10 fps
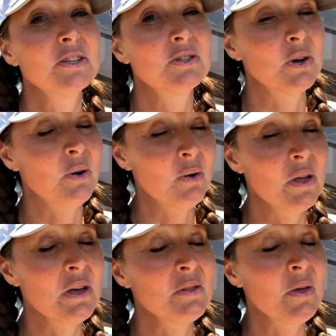So
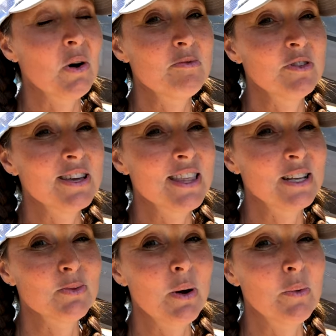hopefully
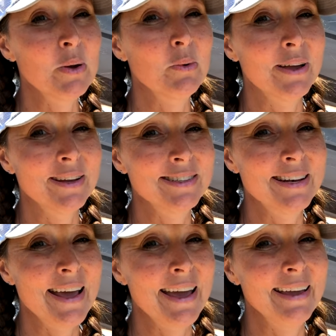that's what we will get
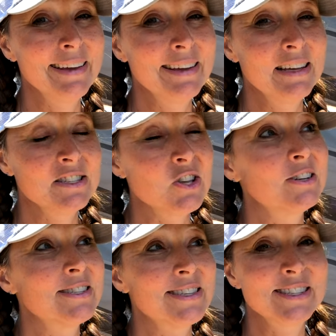today as
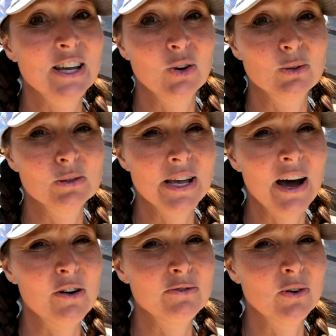long as the sun holds
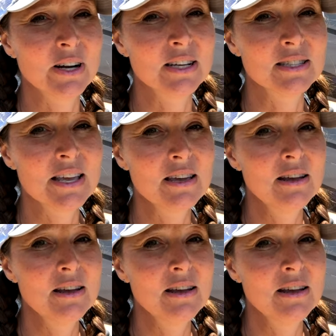out for us.